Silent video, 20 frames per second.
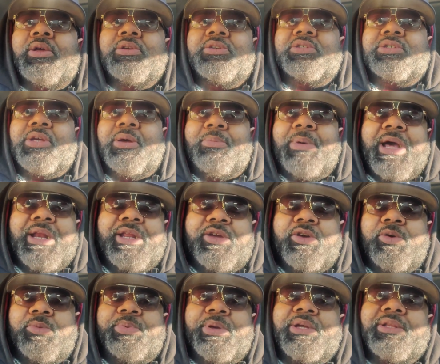Somebody
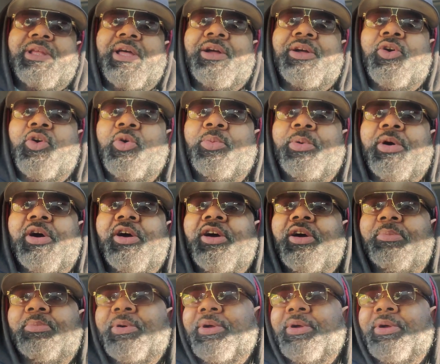gonna pick that gold bar up,